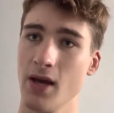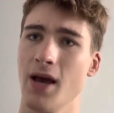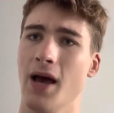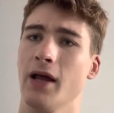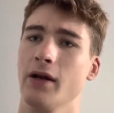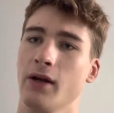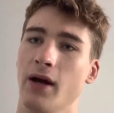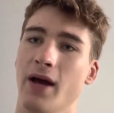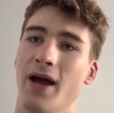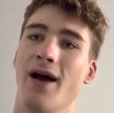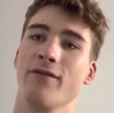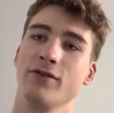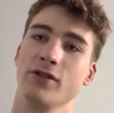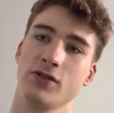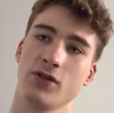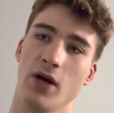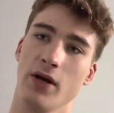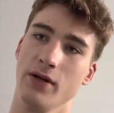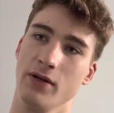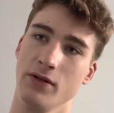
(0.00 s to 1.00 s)
And I have
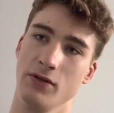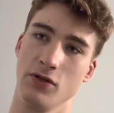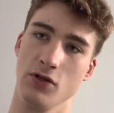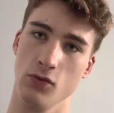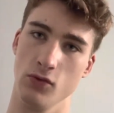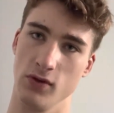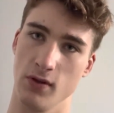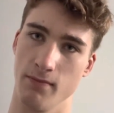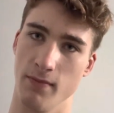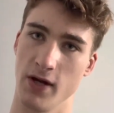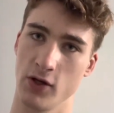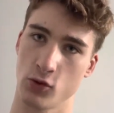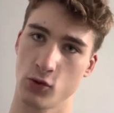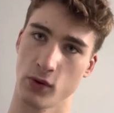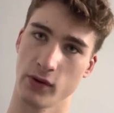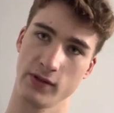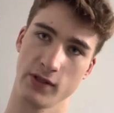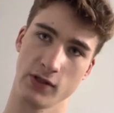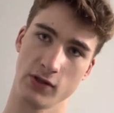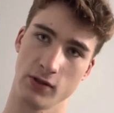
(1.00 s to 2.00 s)
decided to use the metric
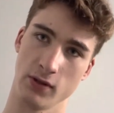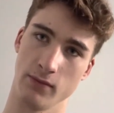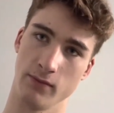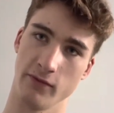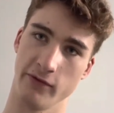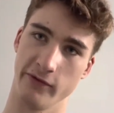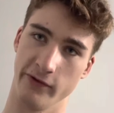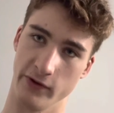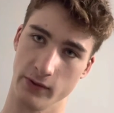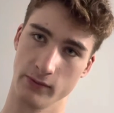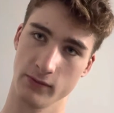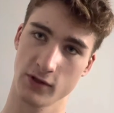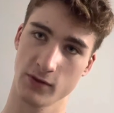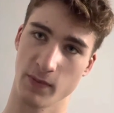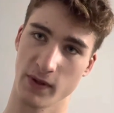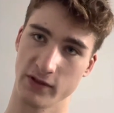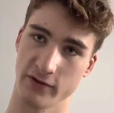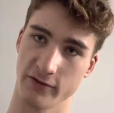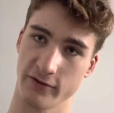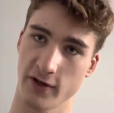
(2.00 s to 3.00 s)
system for
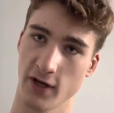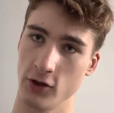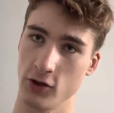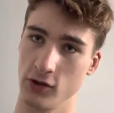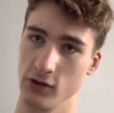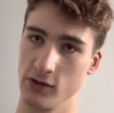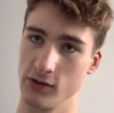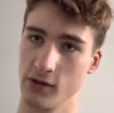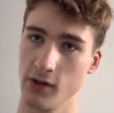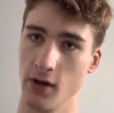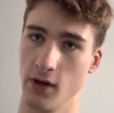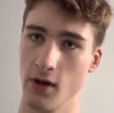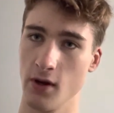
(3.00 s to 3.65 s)
specifications,